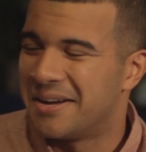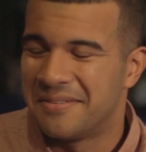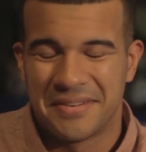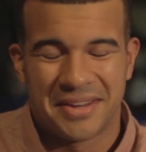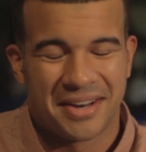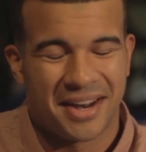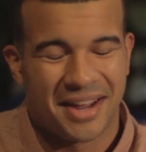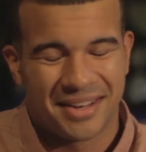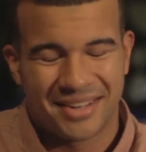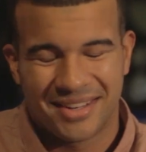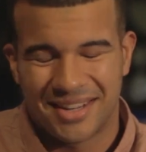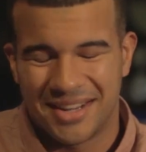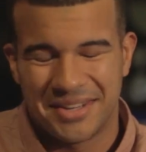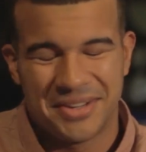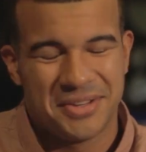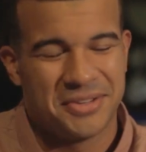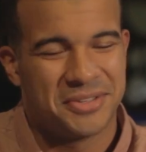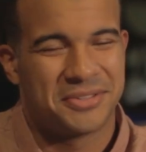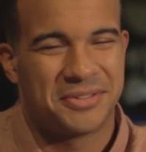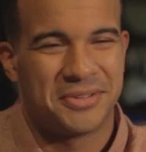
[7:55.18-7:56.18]
mean, I
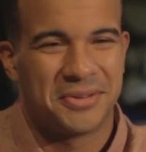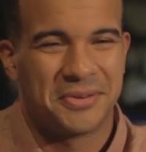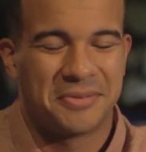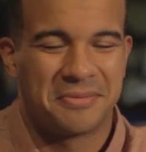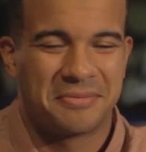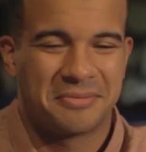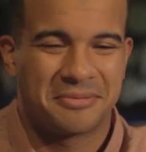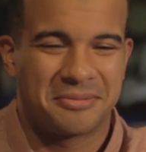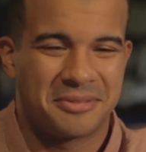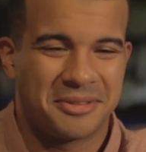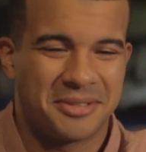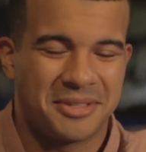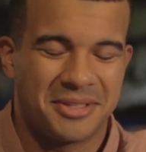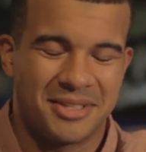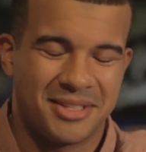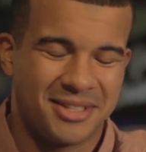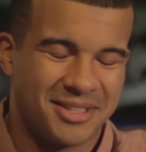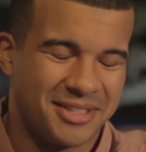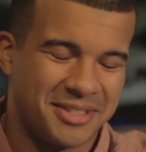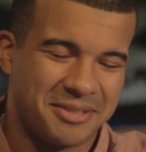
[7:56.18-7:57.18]
used to,
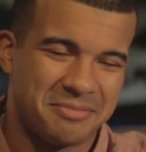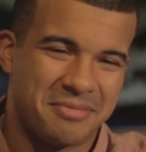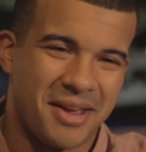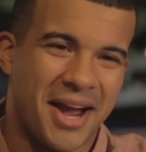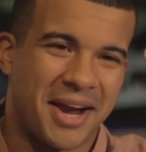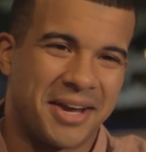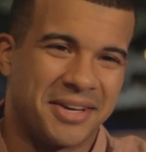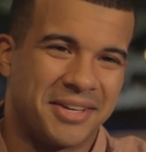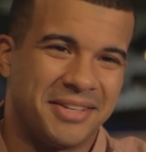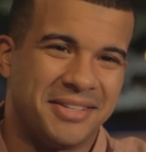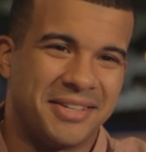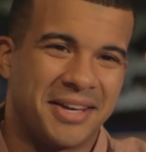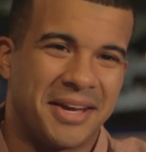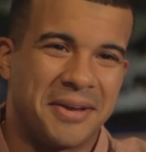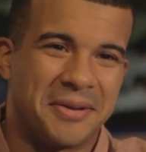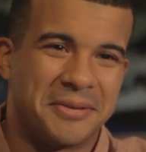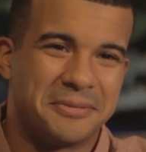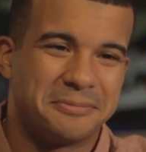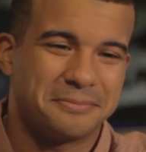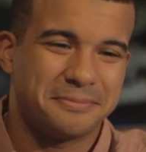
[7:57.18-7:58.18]
back in the
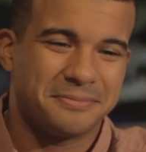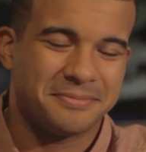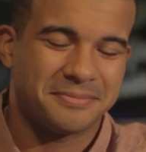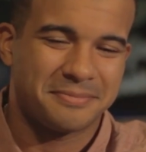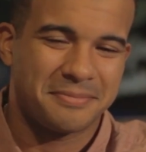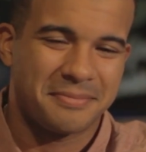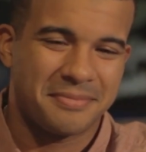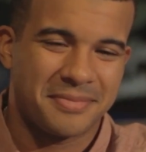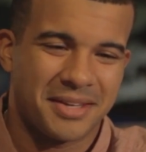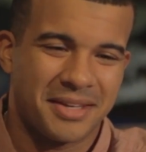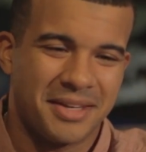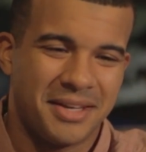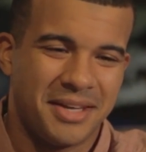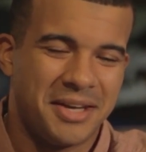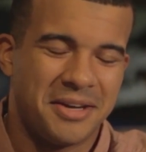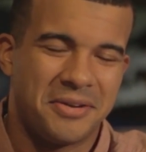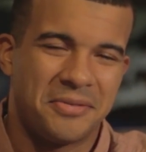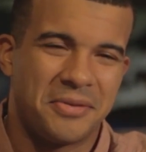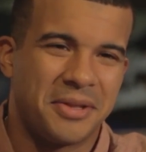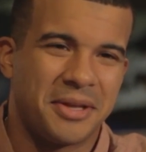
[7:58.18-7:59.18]
day. He
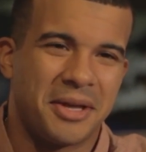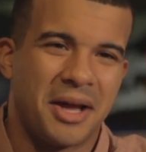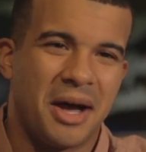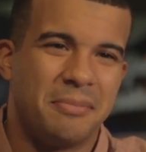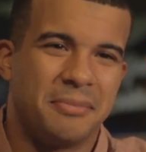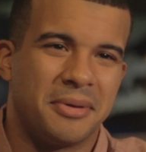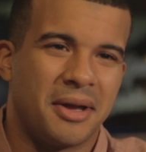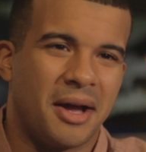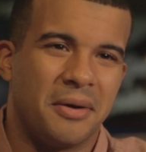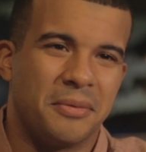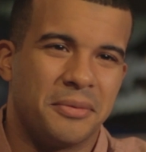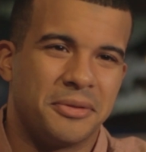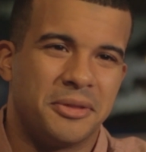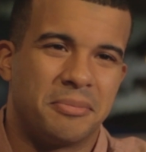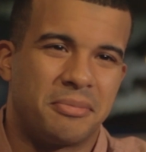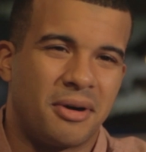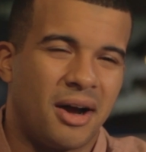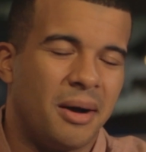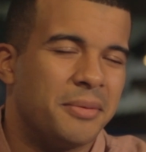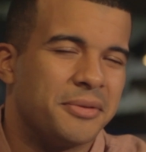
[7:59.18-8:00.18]
didn't really help me out with the
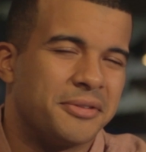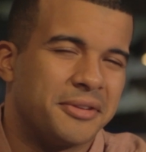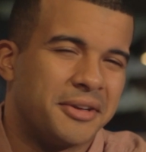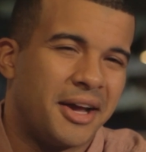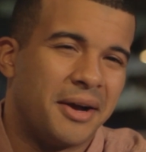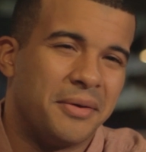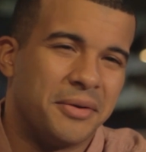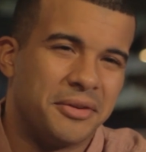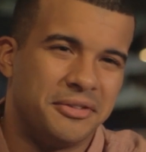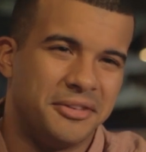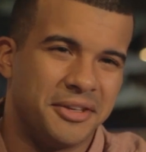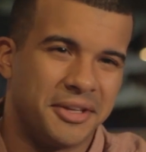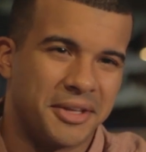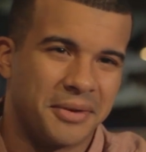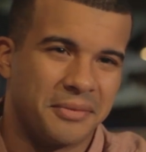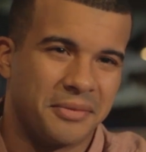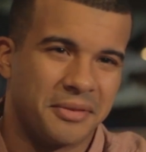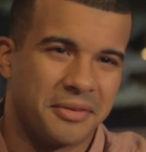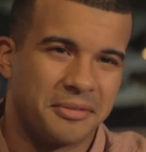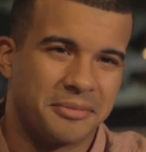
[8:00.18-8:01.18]
problems that I was dealing
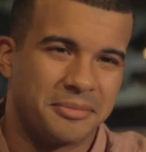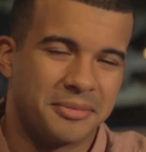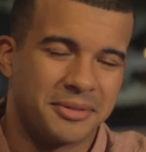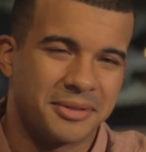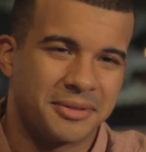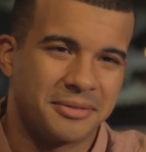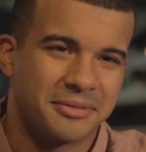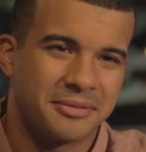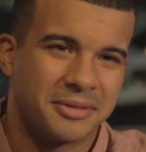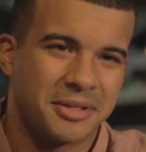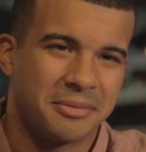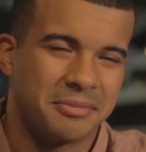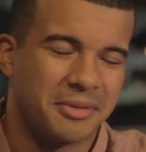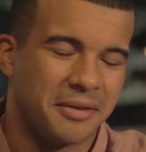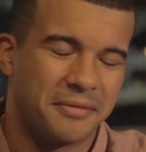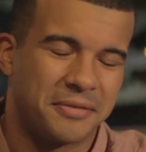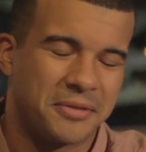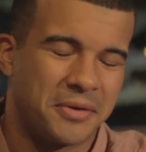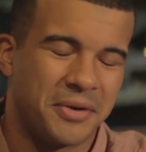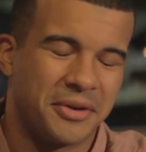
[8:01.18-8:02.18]
with. I mean,
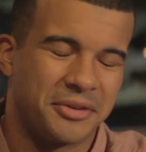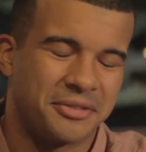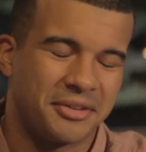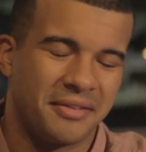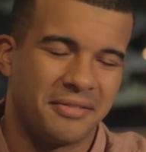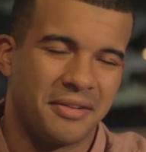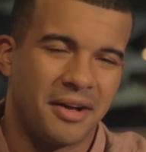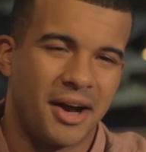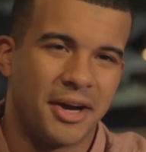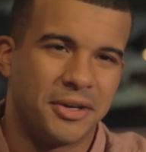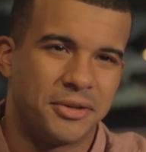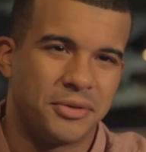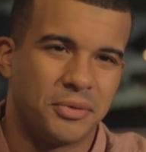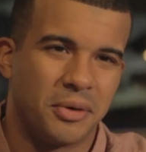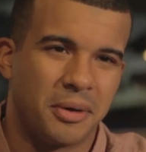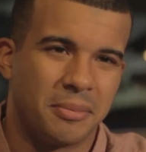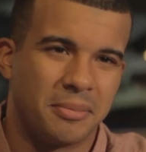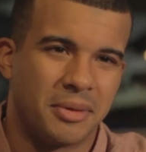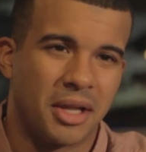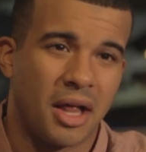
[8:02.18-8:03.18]
of course, I've lied to him
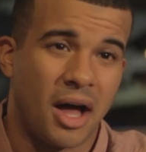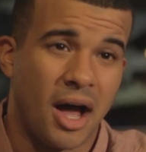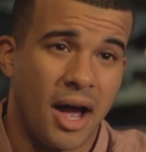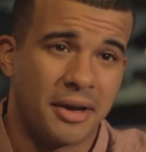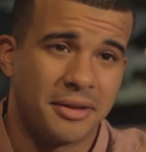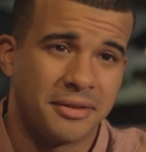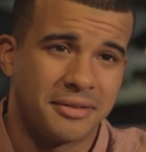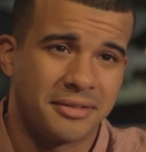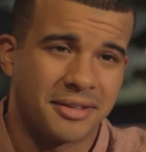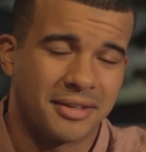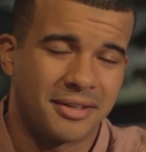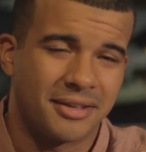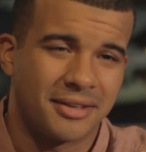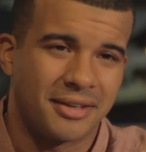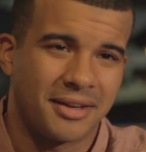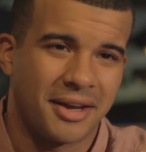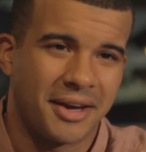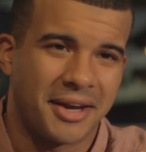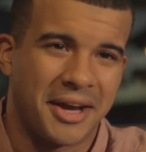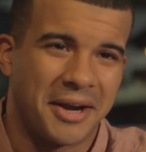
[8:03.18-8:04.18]
a lot, so
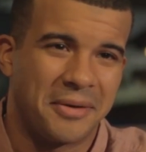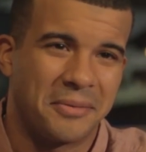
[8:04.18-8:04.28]
I can't